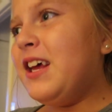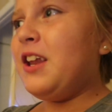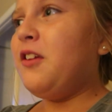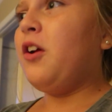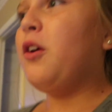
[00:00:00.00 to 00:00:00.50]

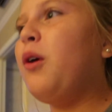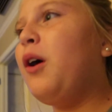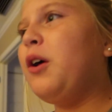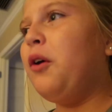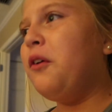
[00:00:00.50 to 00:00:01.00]
and he started
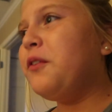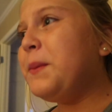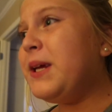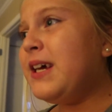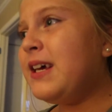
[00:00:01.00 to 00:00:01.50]
crawling all over
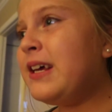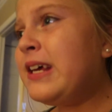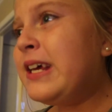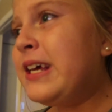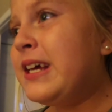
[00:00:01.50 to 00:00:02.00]
me,
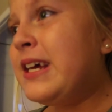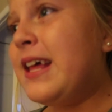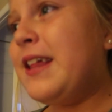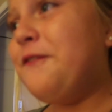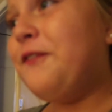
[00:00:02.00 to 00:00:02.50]

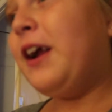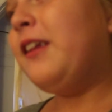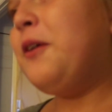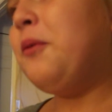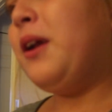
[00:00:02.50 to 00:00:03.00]
and he
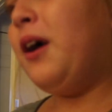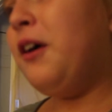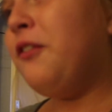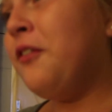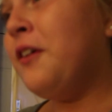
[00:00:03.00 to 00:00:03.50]
finally went
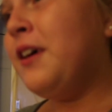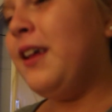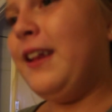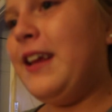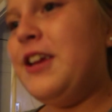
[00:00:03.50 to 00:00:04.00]
off,
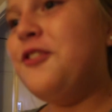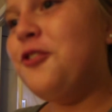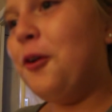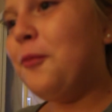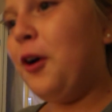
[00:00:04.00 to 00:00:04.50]
and like he
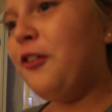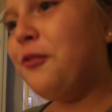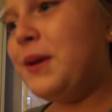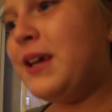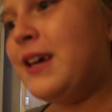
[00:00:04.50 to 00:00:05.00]
jumped off
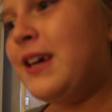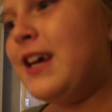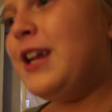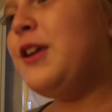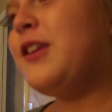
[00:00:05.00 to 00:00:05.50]
me,
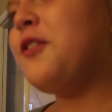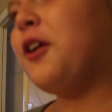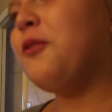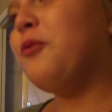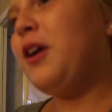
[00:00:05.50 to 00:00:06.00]
and he
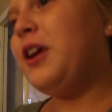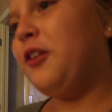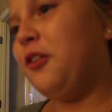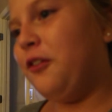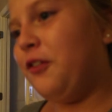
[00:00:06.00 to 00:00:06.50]
started running
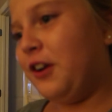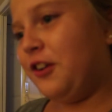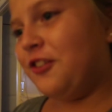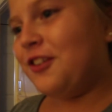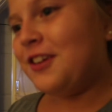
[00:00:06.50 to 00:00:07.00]
under the fridge.